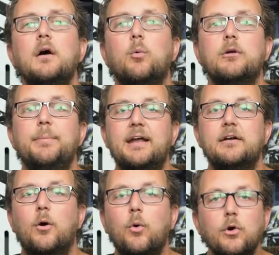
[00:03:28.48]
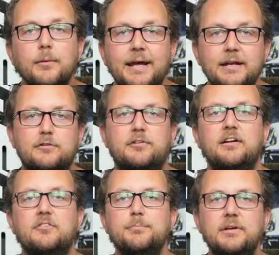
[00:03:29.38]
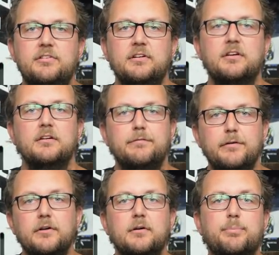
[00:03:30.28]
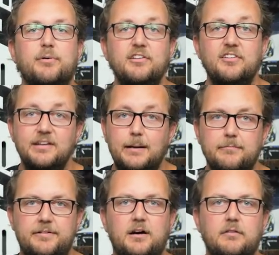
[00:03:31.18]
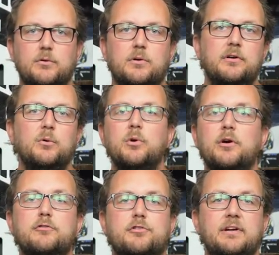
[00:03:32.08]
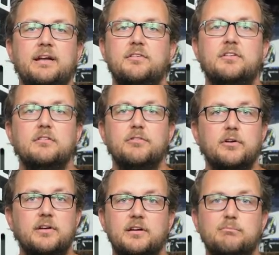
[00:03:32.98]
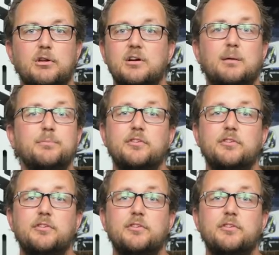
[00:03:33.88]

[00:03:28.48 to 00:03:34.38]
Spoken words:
What about an automatic transmission converter pressure dump valve or an auto-trans converter lock-up